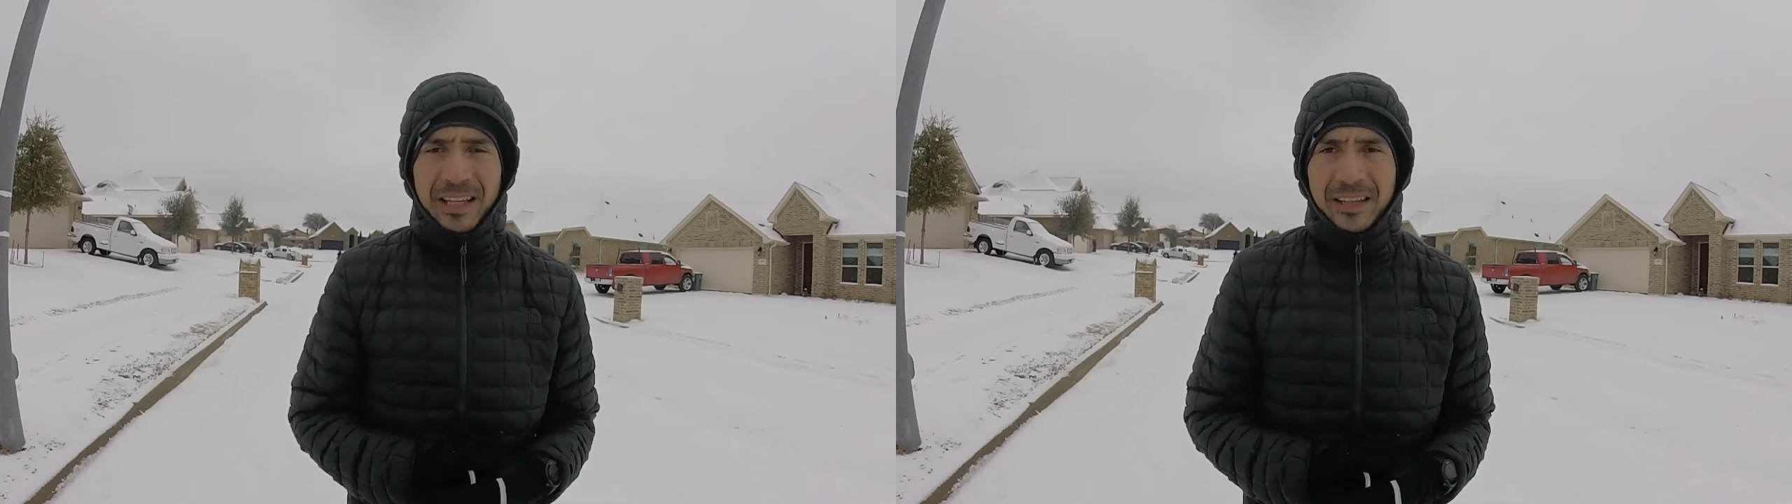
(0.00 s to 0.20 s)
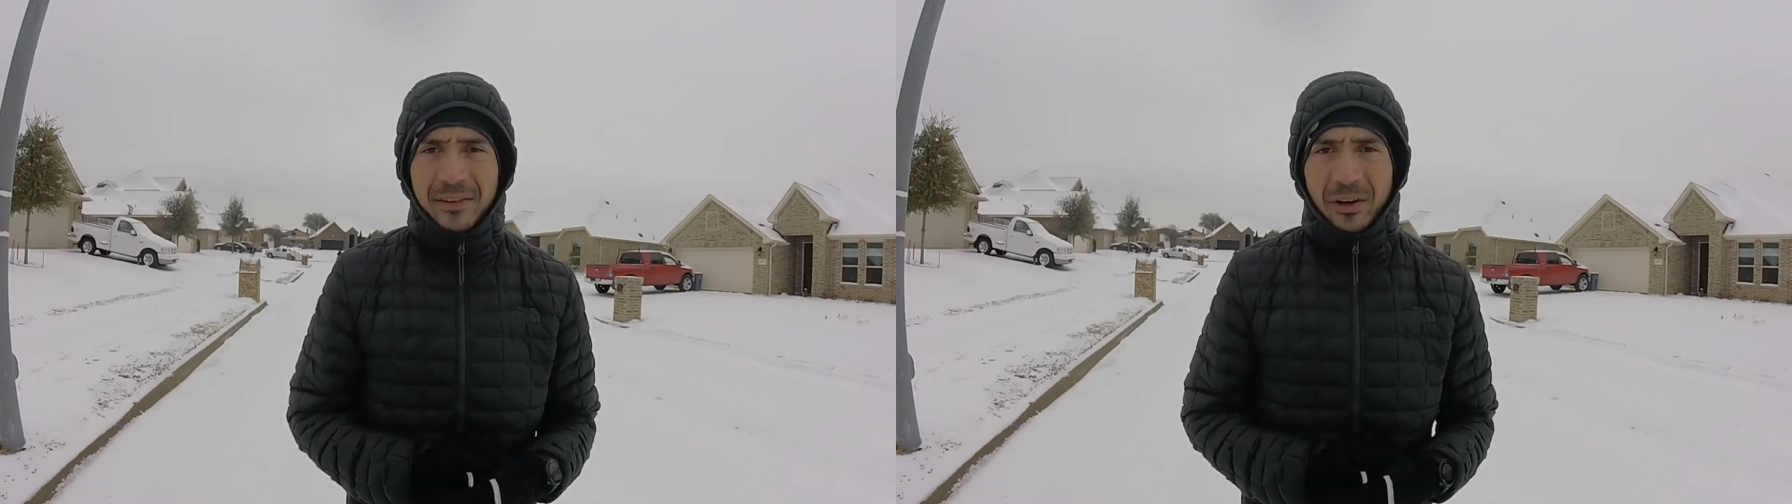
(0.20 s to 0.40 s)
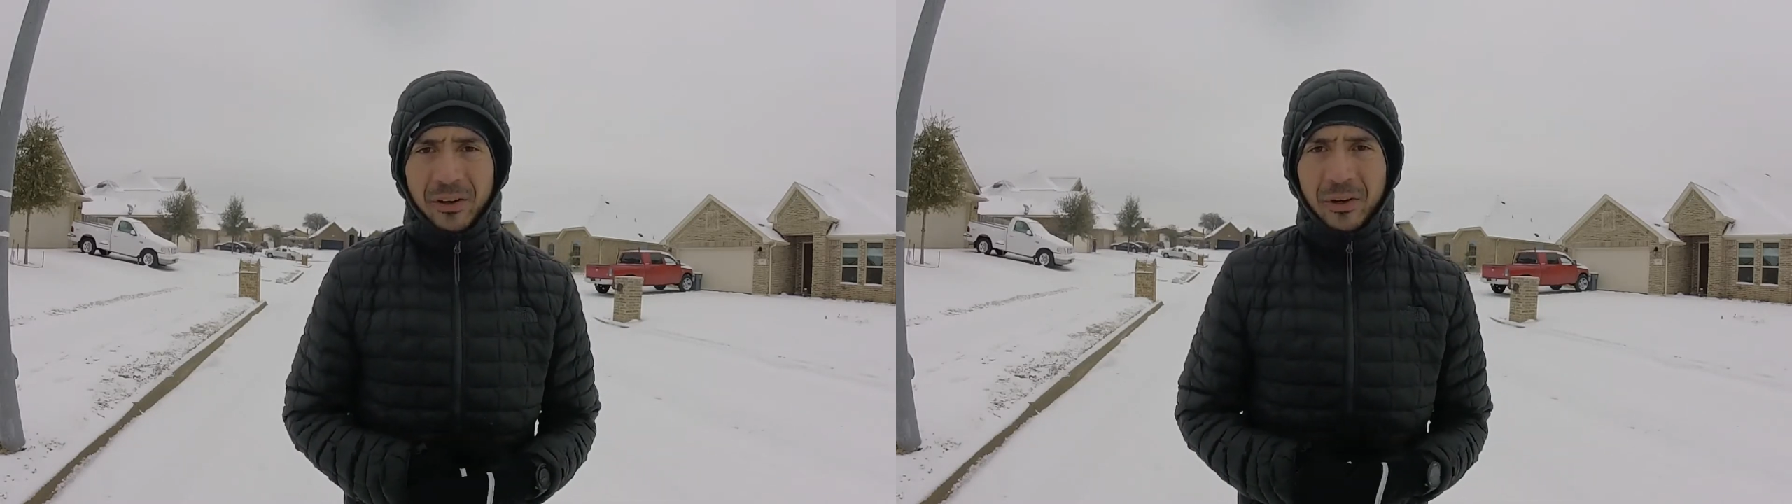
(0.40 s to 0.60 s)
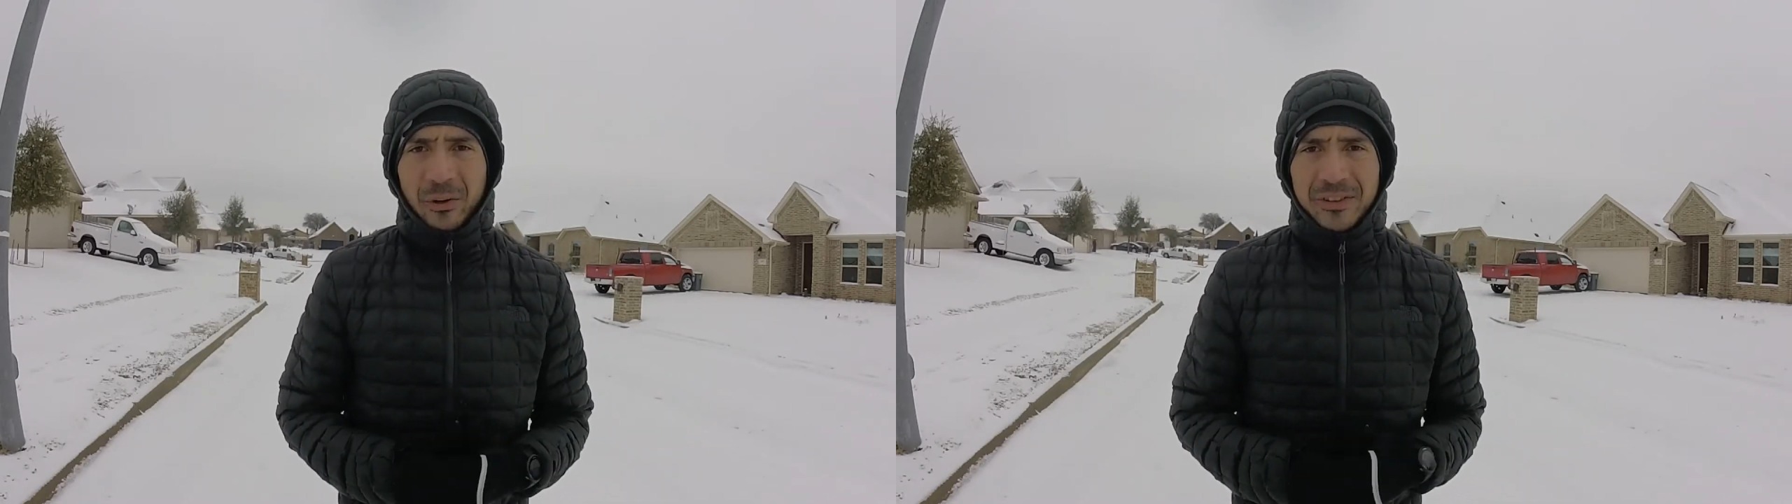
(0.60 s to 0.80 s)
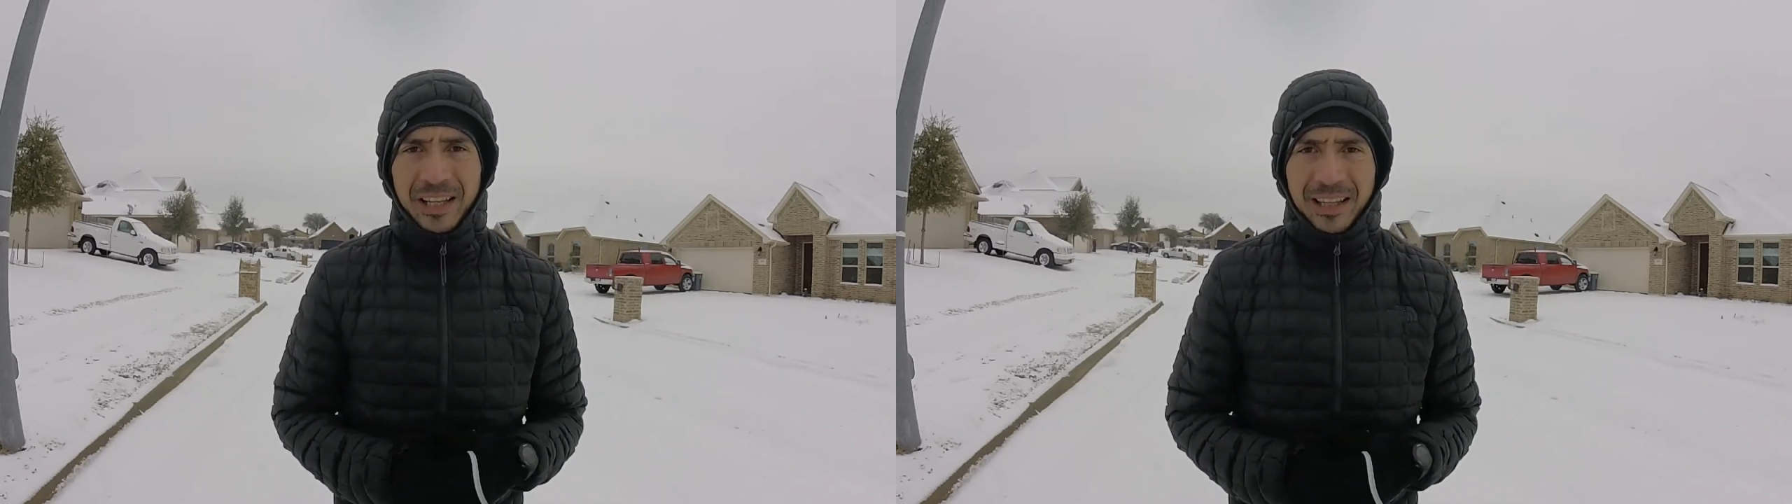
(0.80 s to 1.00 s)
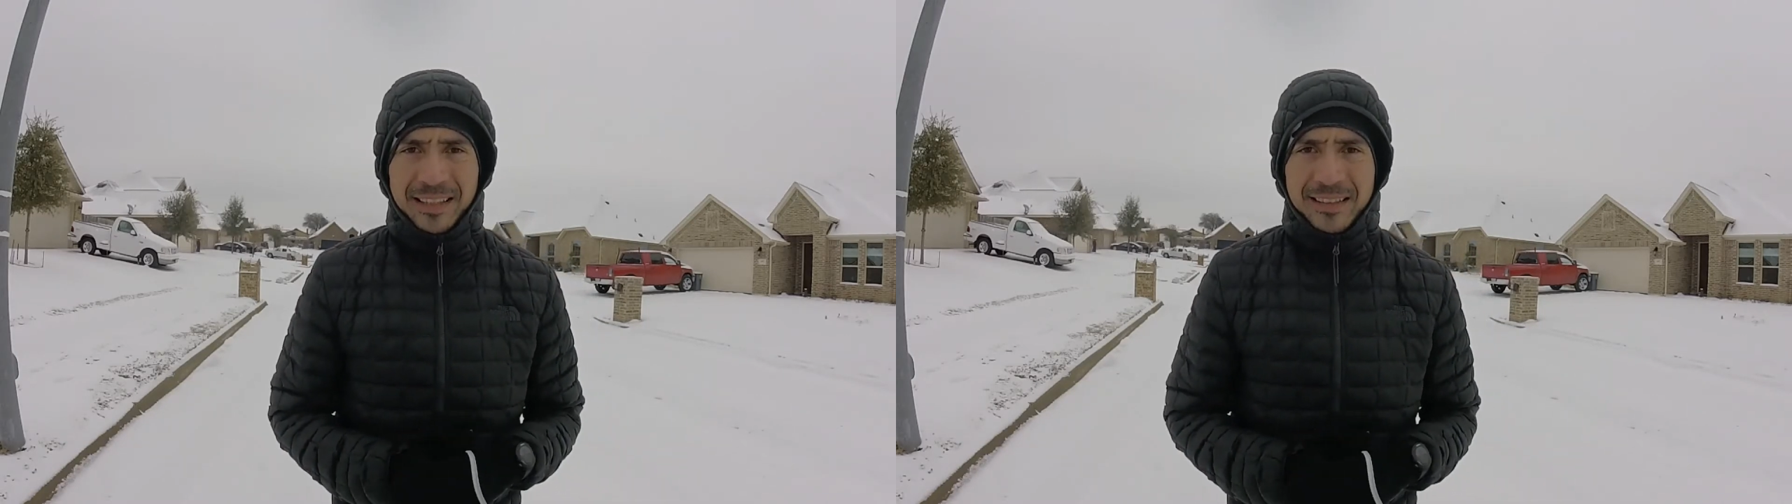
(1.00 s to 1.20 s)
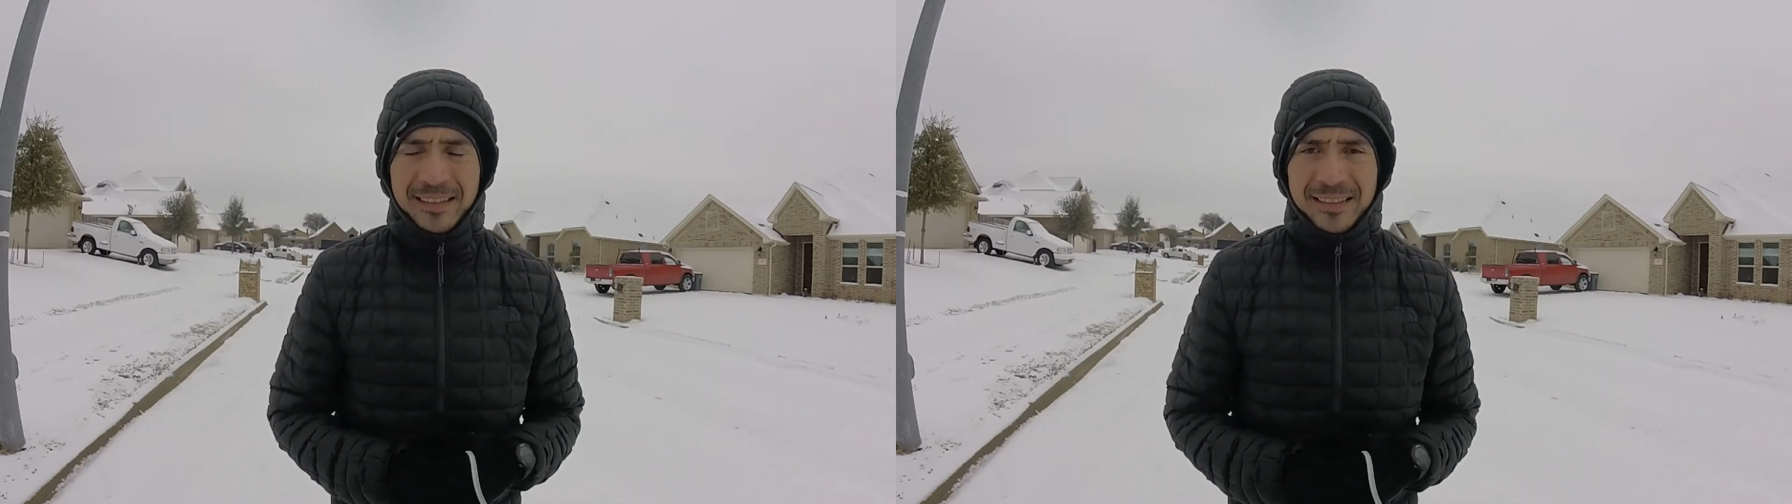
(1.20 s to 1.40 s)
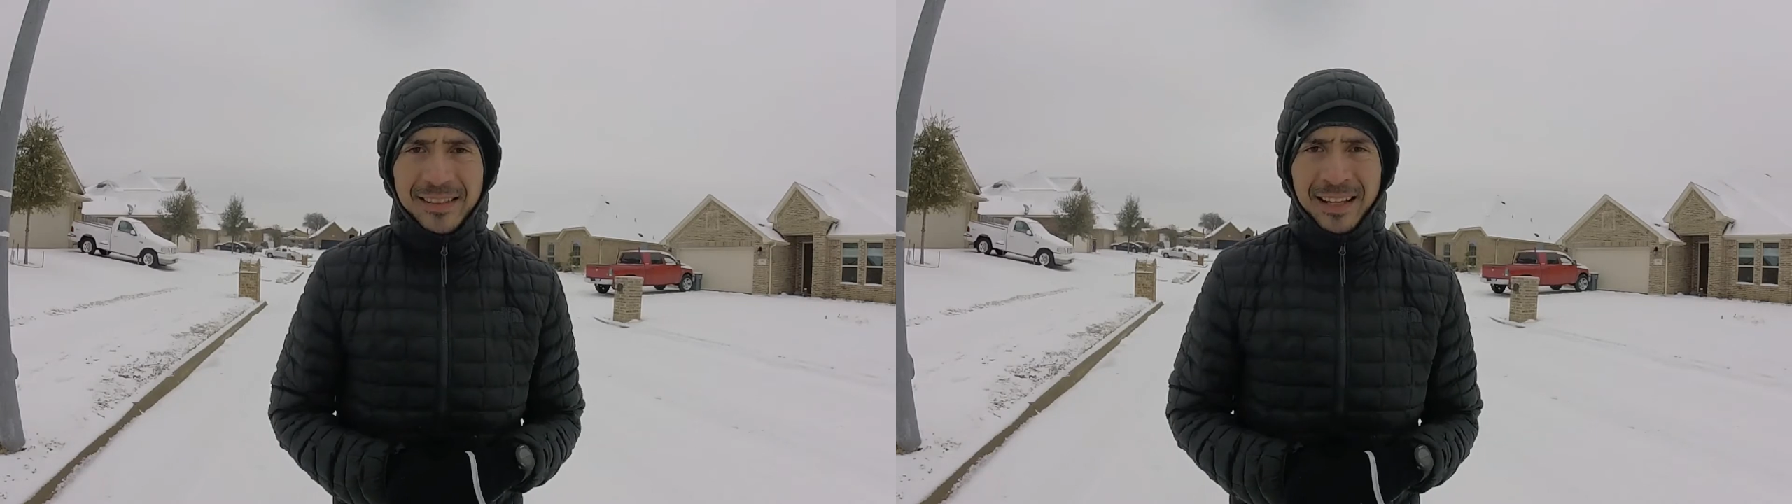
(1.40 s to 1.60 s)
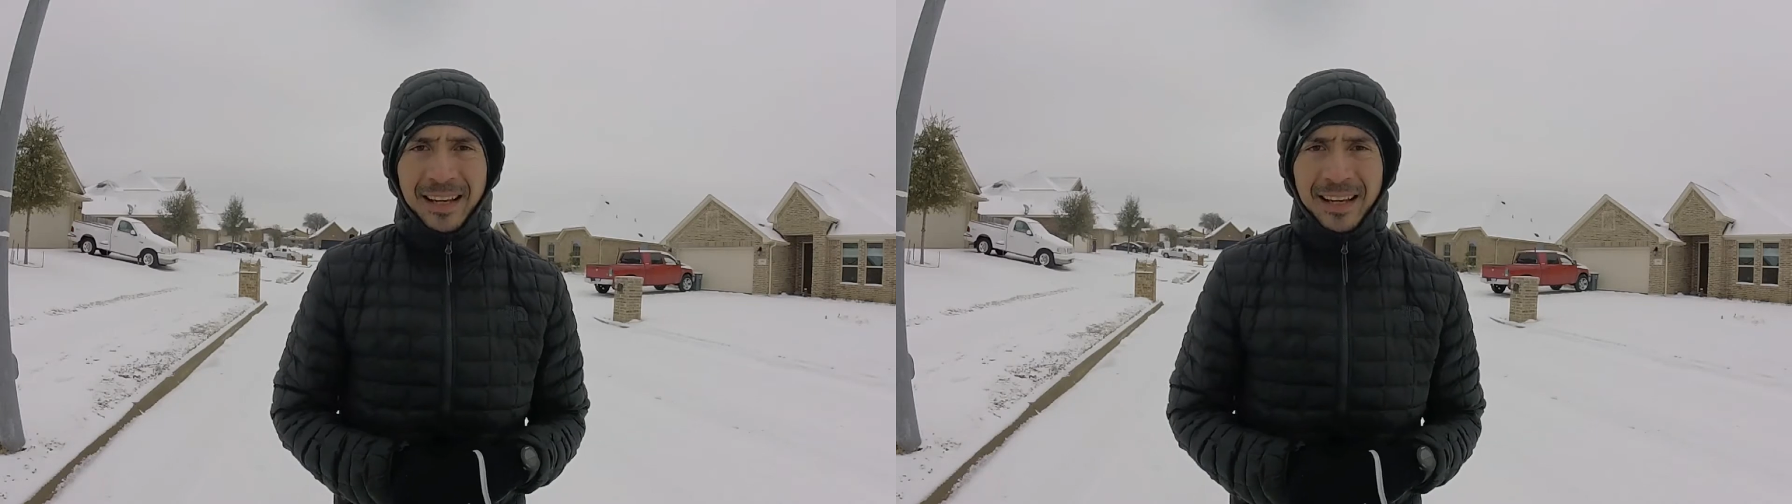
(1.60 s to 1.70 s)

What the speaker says: even on a cold day like this.